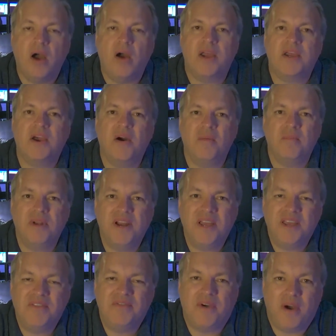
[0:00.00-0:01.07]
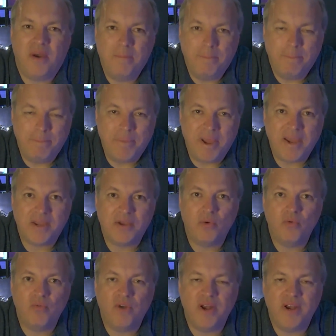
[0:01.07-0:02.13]
I can't believe I'm back
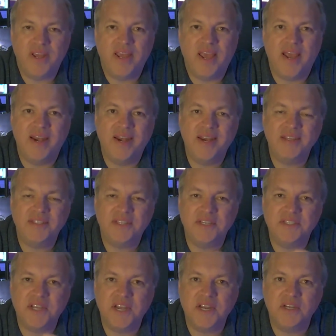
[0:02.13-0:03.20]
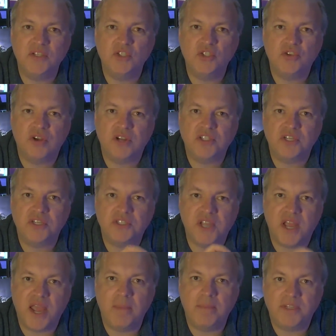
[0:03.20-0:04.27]
already, and this is Hidden Treasures
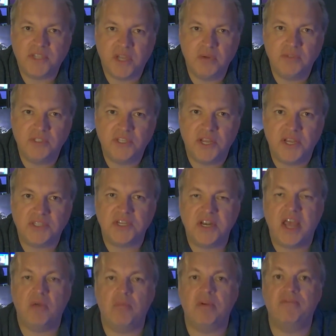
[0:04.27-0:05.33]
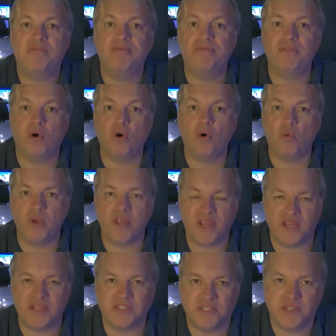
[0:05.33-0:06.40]
episode 6. Now, before we
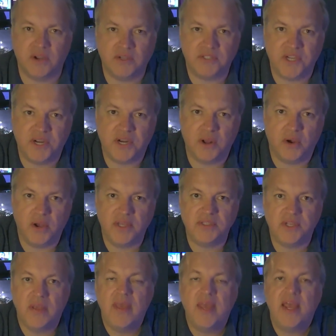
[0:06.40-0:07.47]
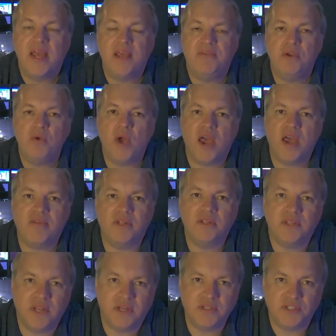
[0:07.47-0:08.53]
get started guys, if you
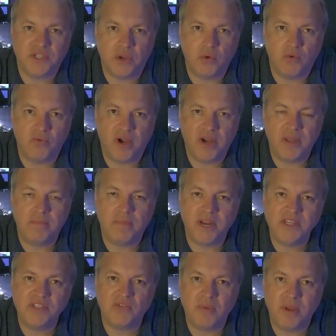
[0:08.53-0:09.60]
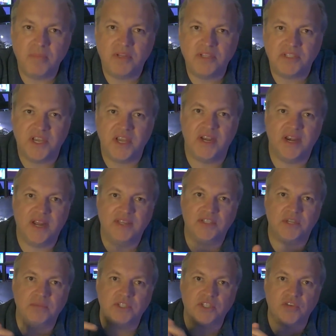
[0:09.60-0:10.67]
haven't done so already, please remember to hit that
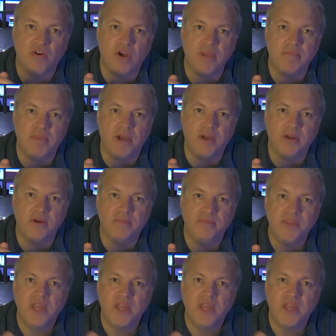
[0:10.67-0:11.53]
subscribe button